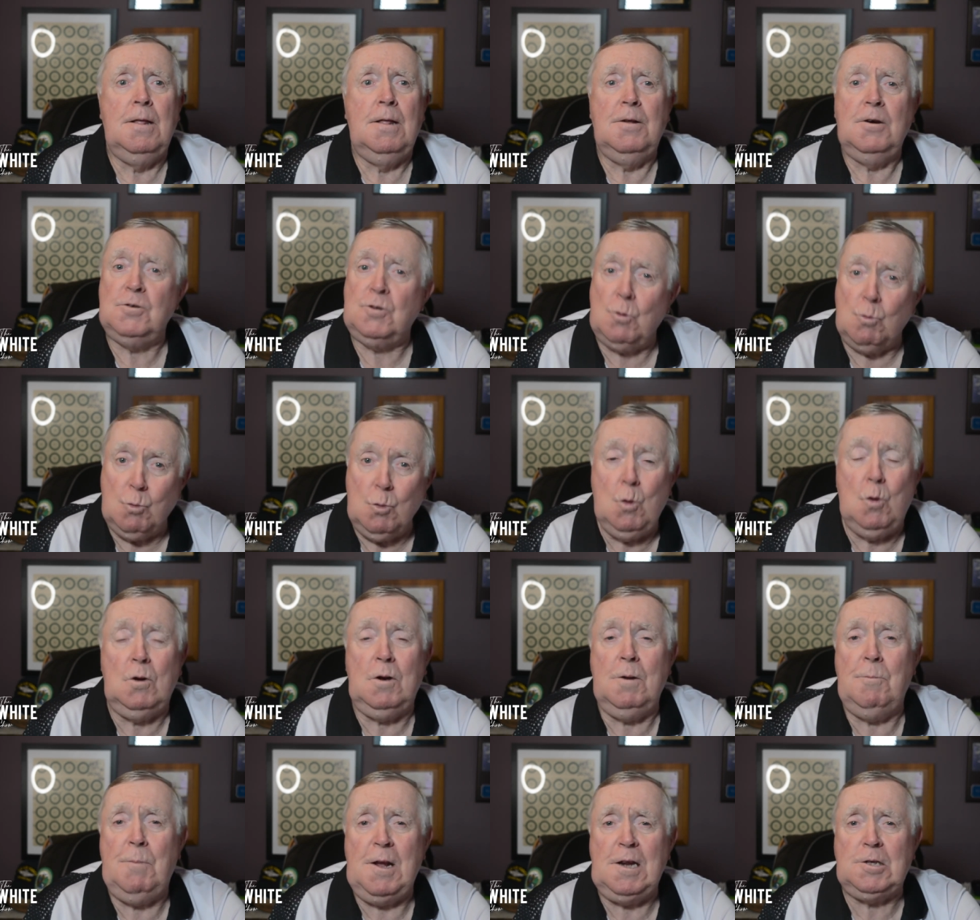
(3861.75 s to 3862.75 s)
There's a rule
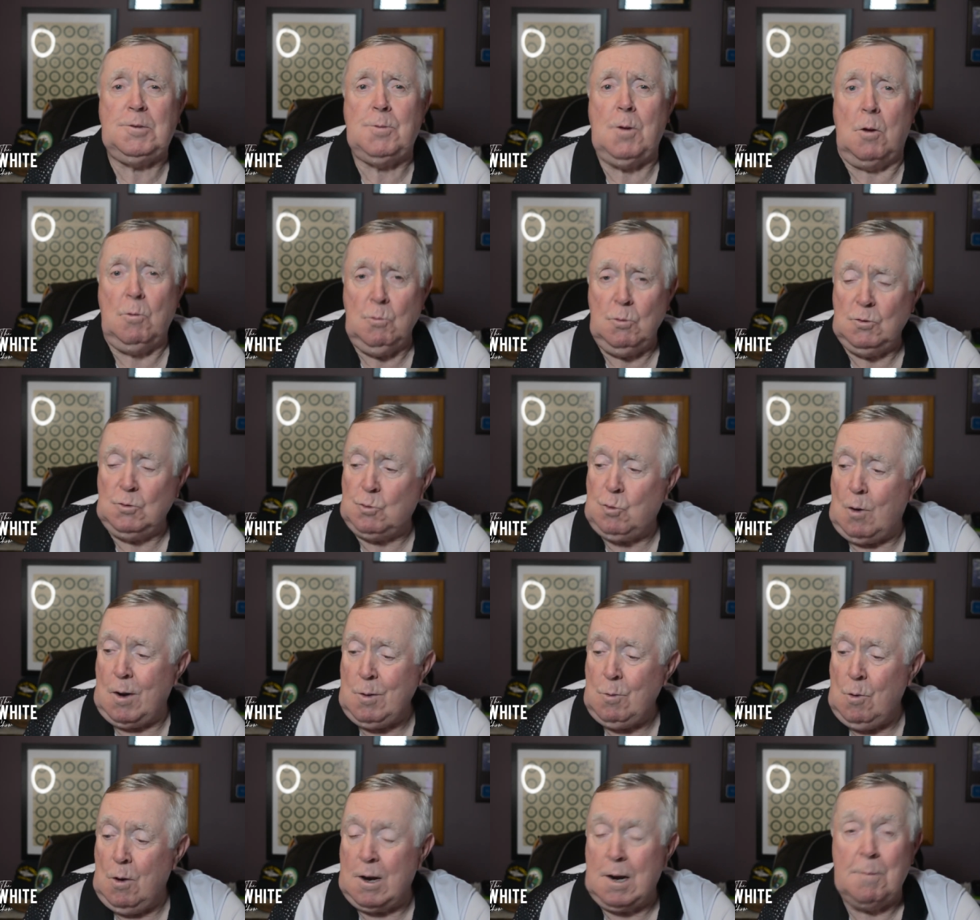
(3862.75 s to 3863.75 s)
in baseball, Rule
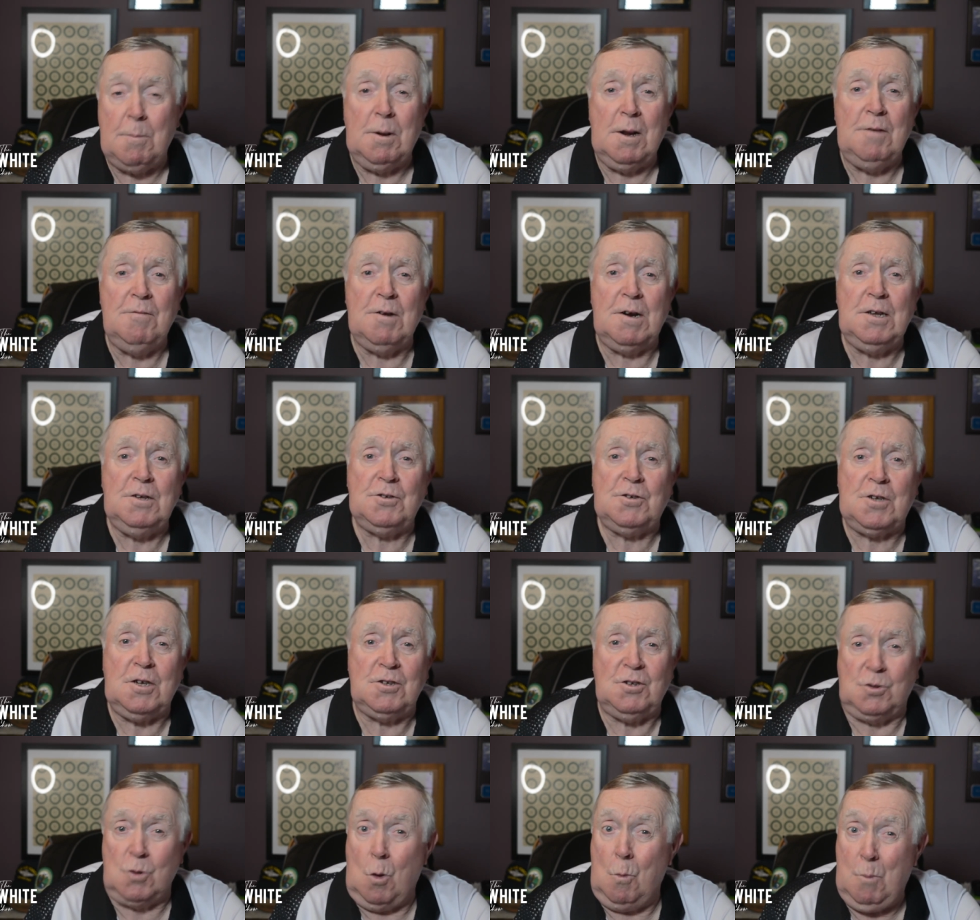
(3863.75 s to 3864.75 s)
21, I believe it is,
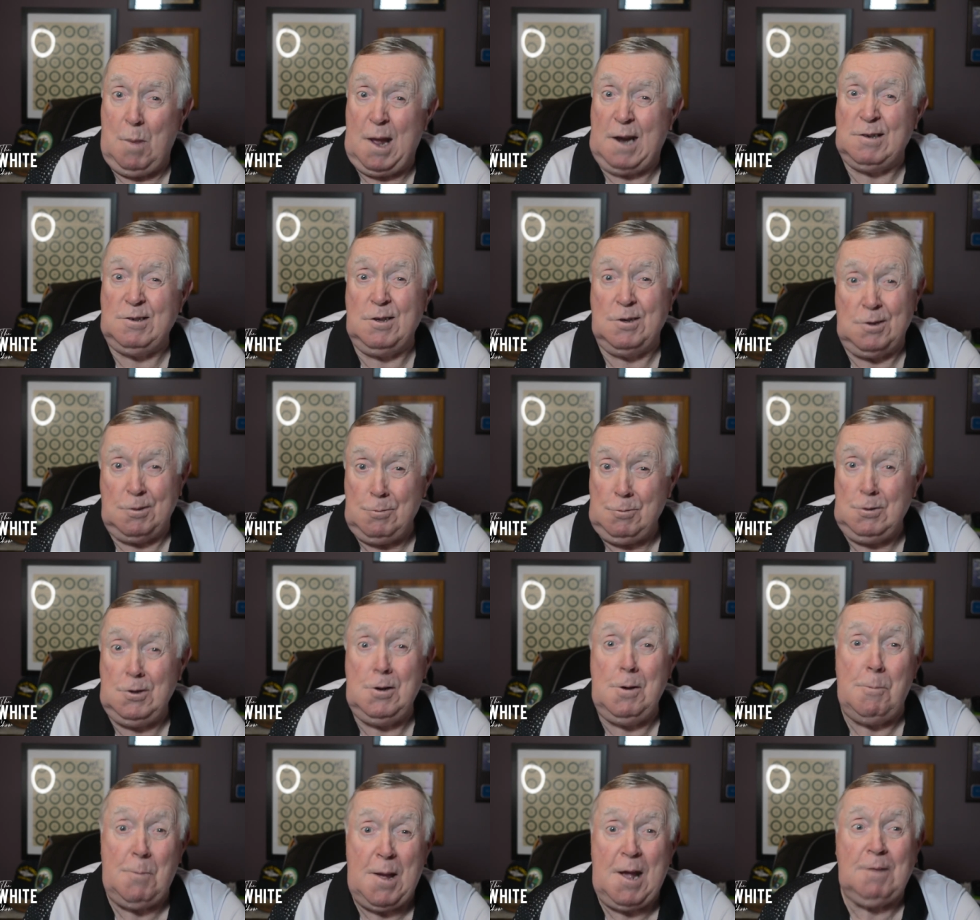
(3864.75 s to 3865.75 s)
says don't bet.
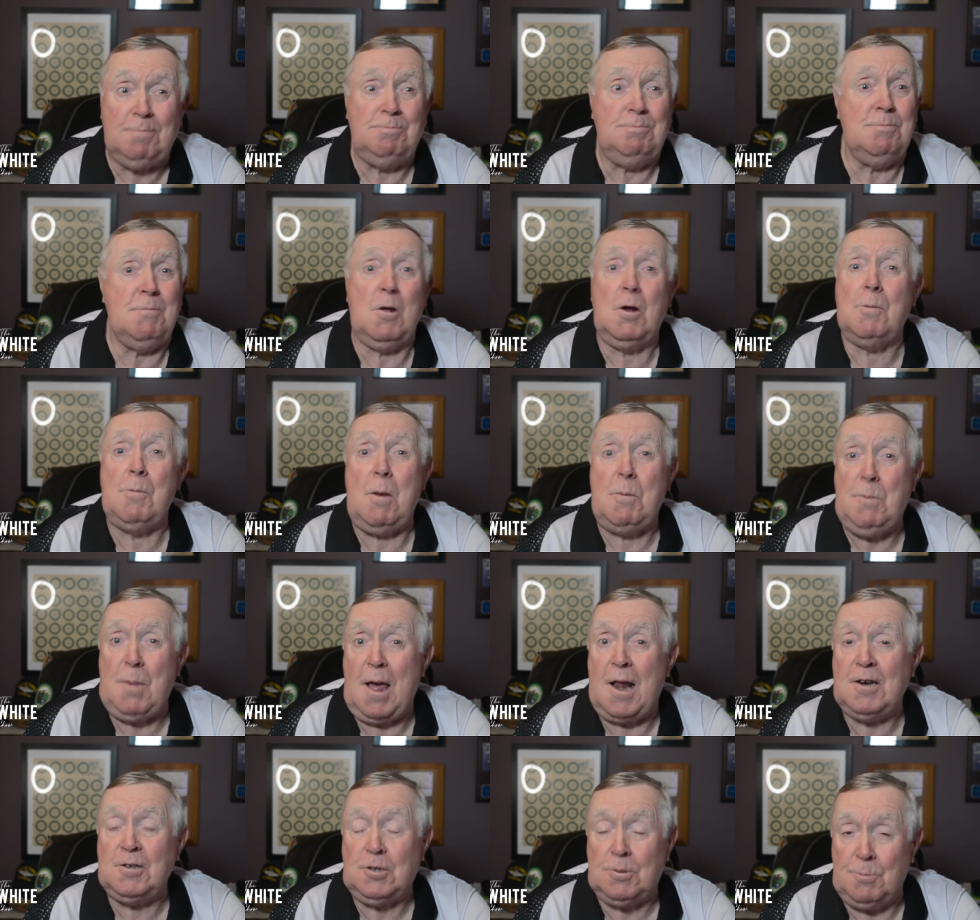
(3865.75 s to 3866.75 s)
You bet, you're going to be
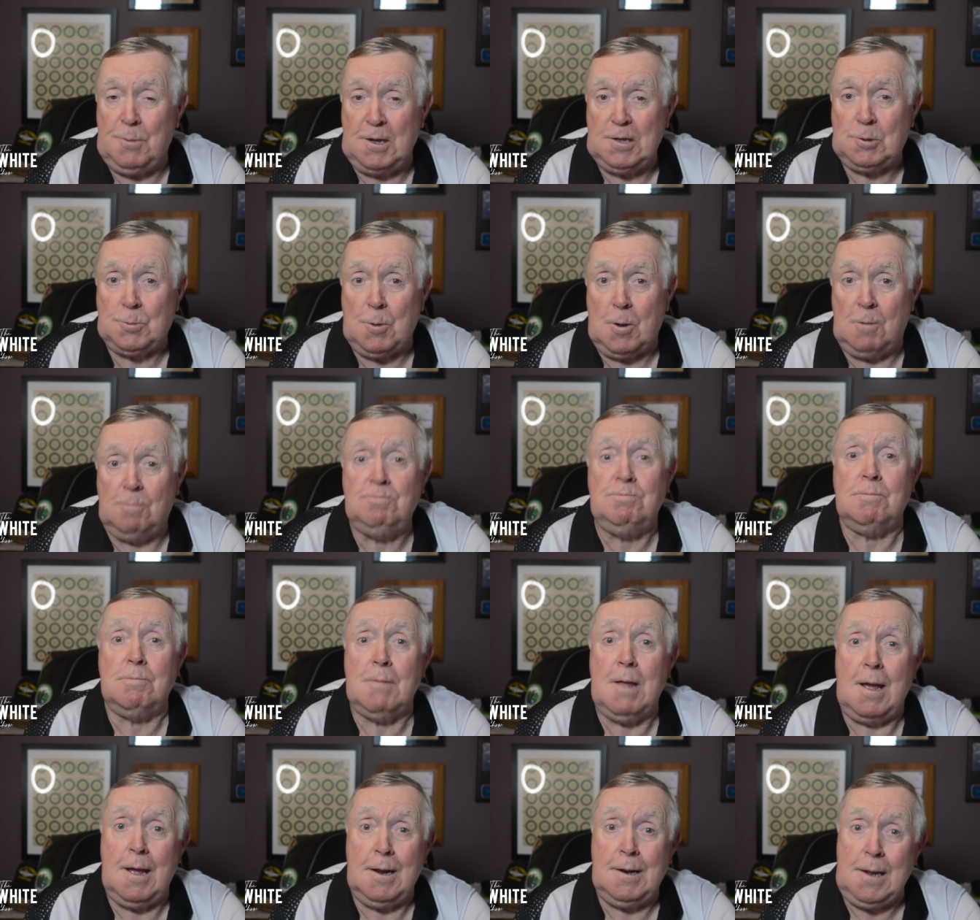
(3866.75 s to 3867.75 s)
banished from baseball.
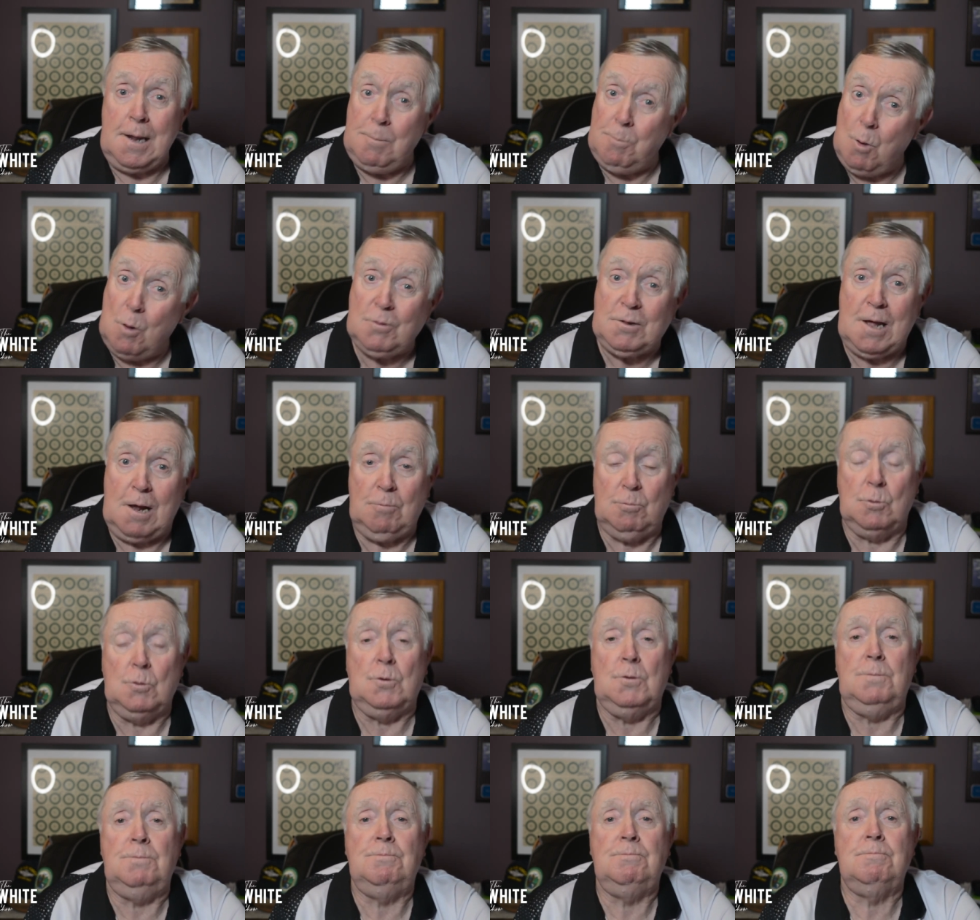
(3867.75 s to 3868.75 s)
And he broke that
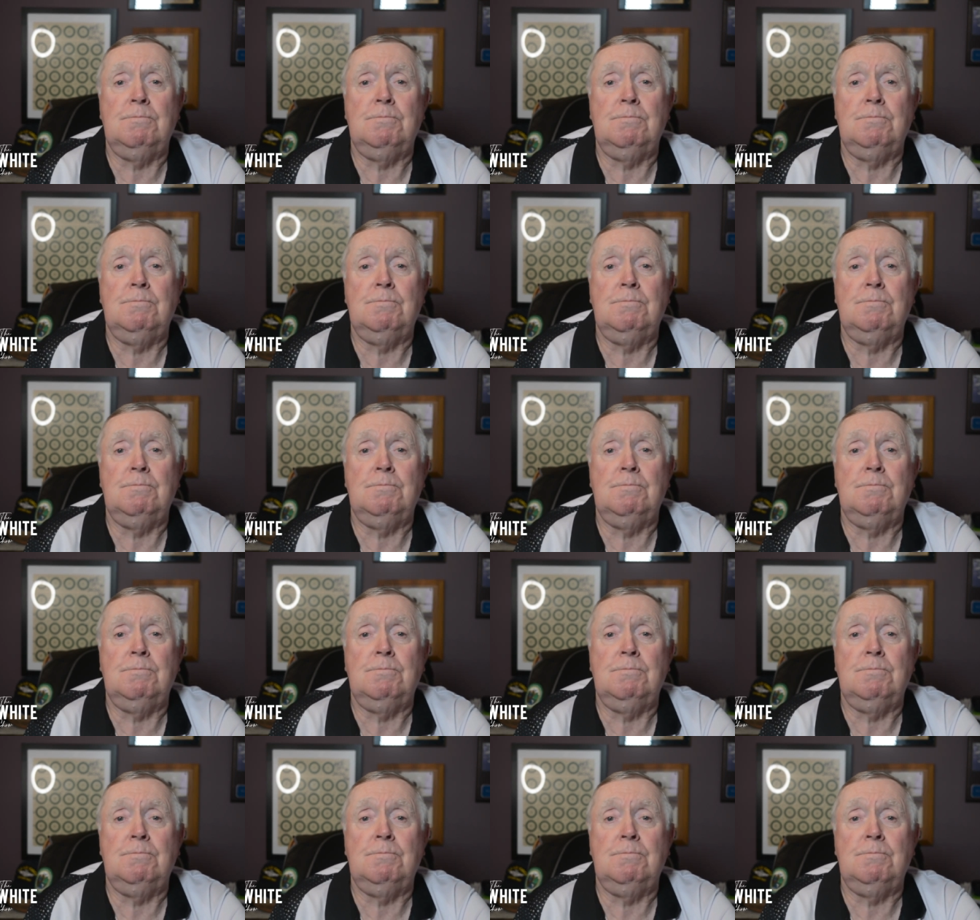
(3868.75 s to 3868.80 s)
rule.